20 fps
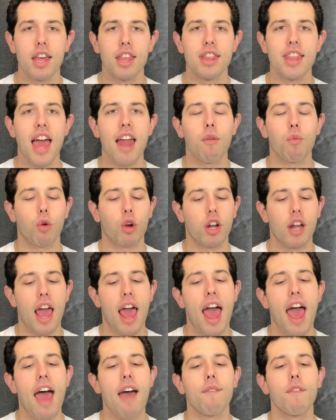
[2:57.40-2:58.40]
Then we're going to
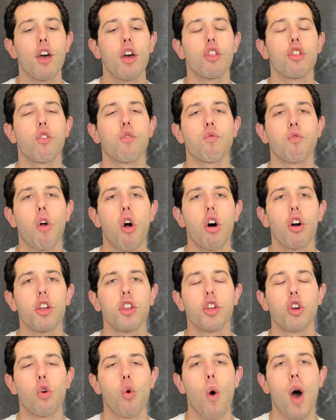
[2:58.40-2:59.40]
have the
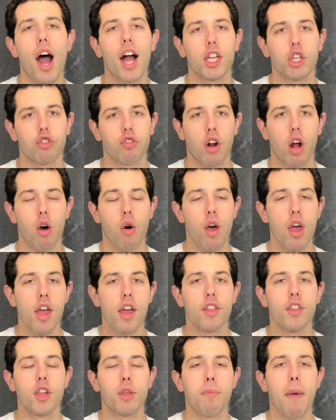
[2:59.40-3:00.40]
Rawlings Quattro.
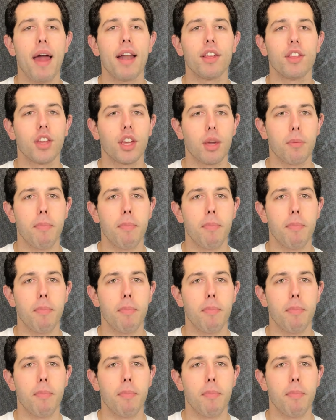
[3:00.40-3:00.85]
This bat is a